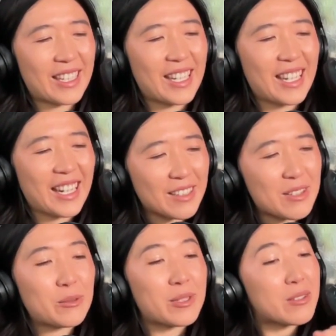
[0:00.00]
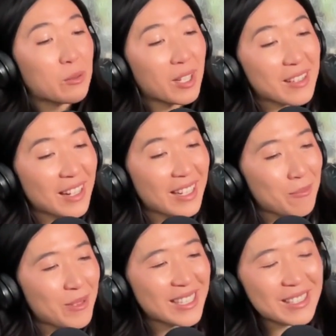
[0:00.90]
and then so an
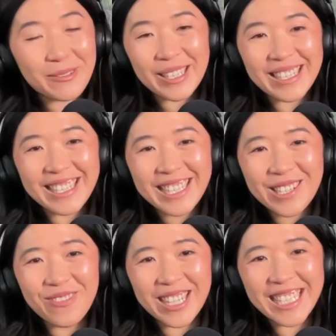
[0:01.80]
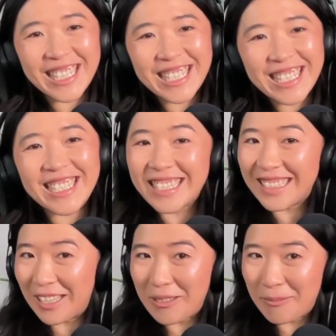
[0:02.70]
empty square means it's
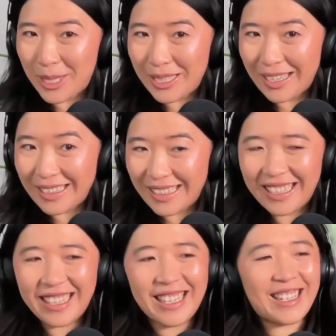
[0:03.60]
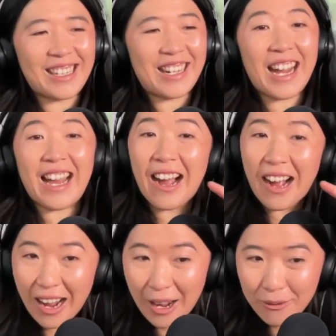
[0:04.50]
yet to be done. A
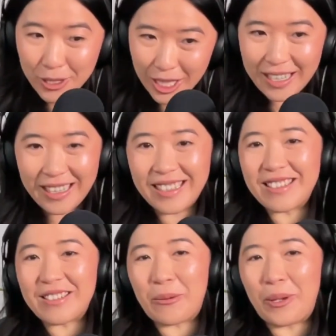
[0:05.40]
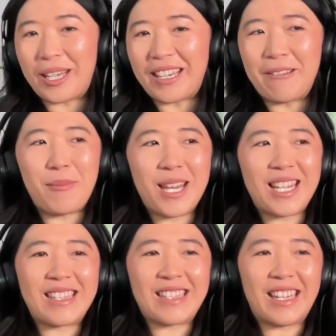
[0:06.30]
half shaded in square
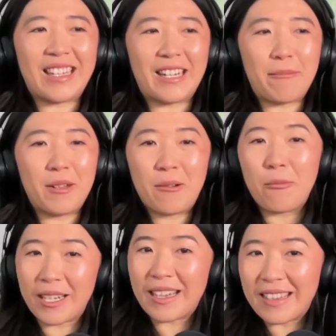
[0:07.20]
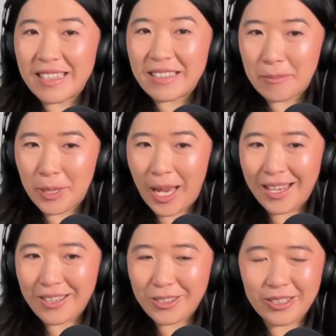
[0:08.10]
means that one of the things has been
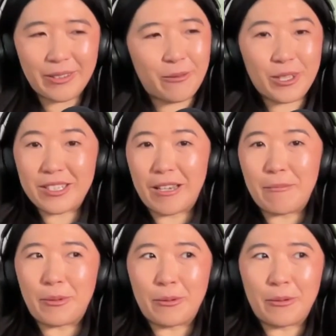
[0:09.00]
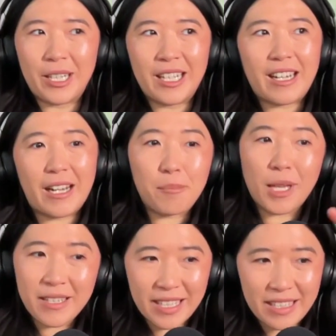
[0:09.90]
actioned. For example, a
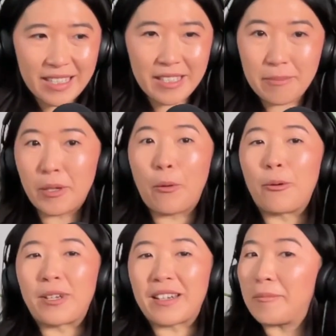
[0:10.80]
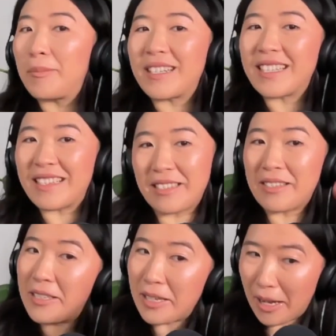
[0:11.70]
blood test has been ordered or the blood test is
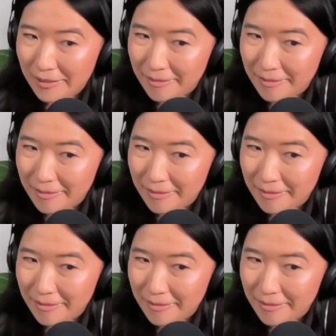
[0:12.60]
done.